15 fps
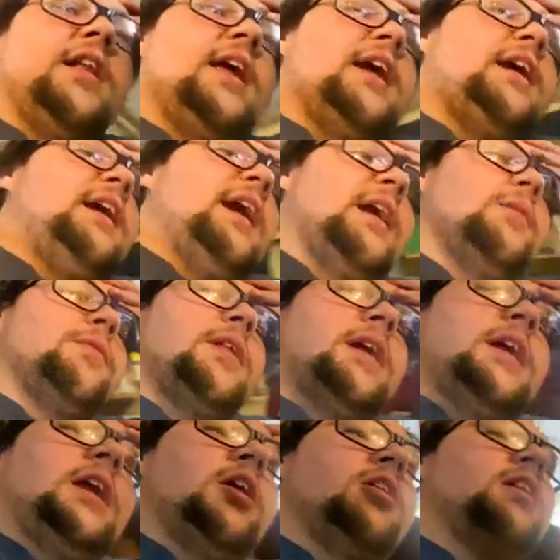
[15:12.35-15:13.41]
they had them for like a
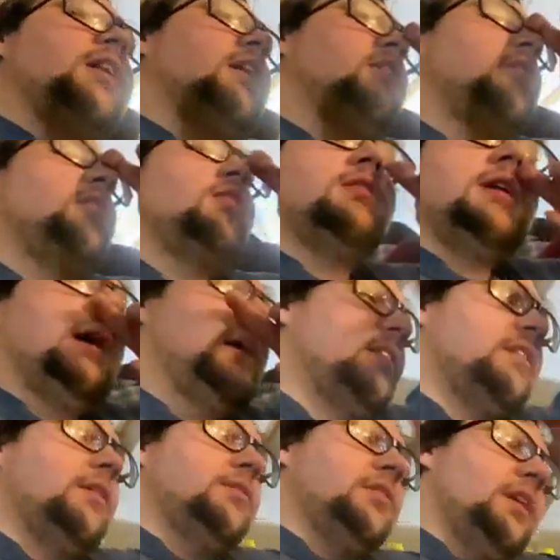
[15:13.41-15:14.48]
year, and then they just all died
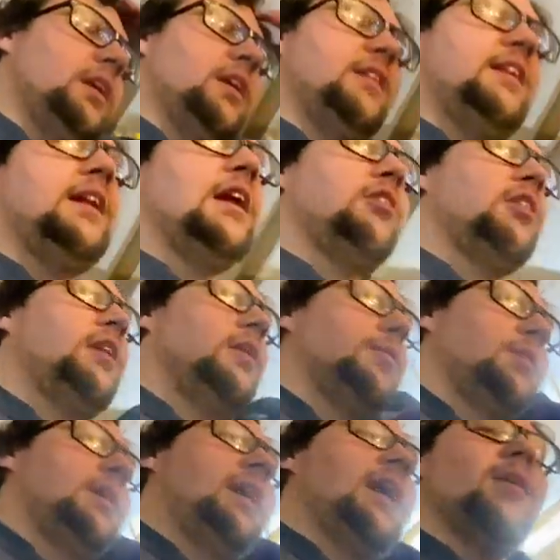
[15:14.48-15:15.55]
because I was like a teenager. I didn't
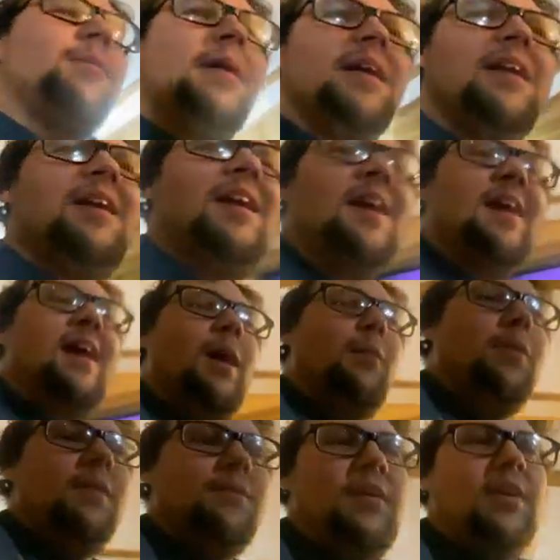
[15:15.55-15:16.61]
really care about it. I
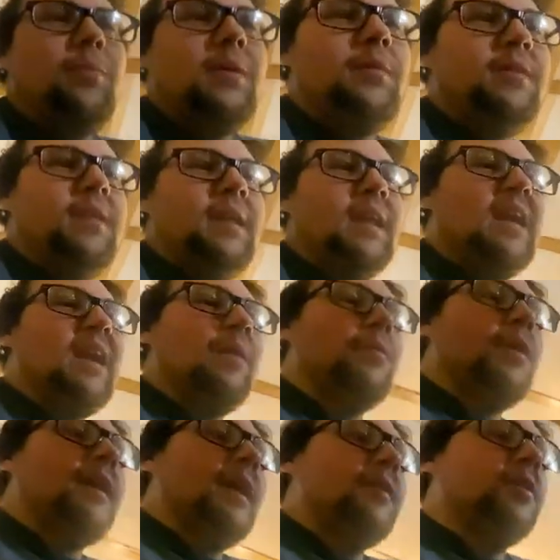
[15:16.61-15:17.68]
wanted fish, but I wasn't taking camera,
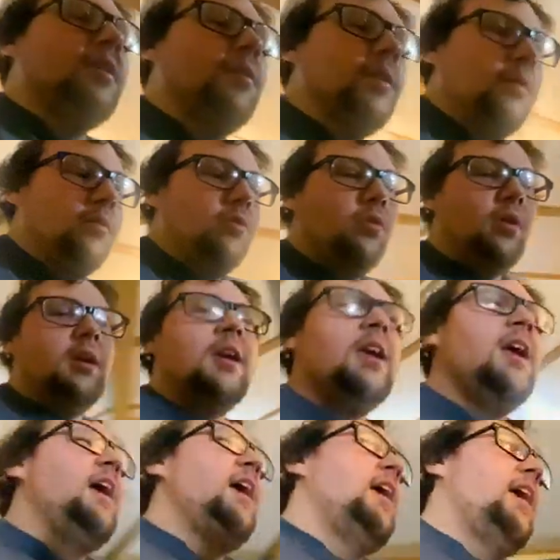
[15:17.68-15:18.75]
and I had no idea what I was doing.
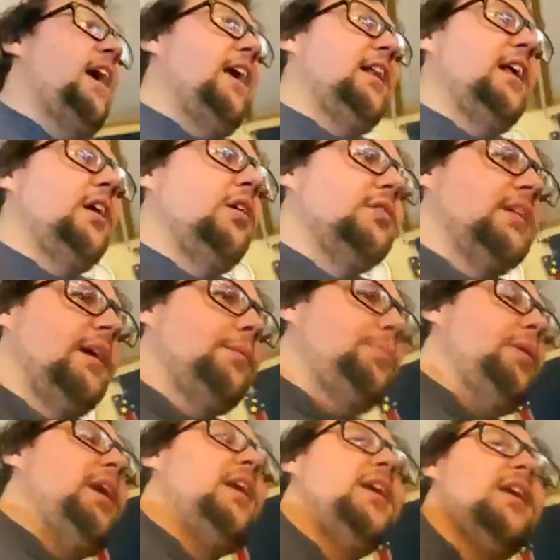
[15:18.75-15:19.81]
And they all died.
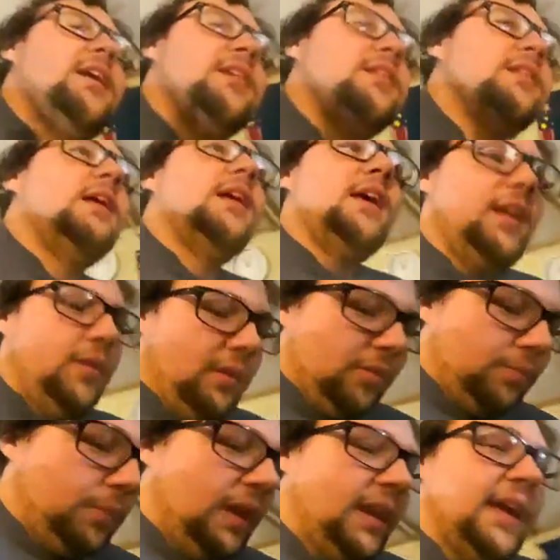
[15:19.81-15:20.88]
But anyways,
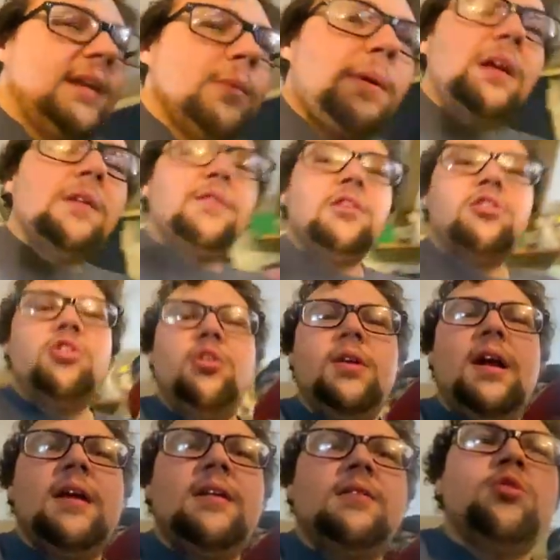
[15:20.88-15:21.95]
and I had a betta fish too, and
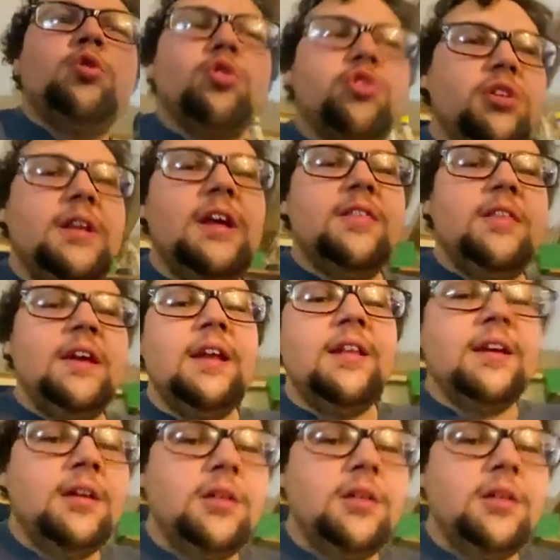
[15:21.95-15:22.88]
I tortured that thing. I had like a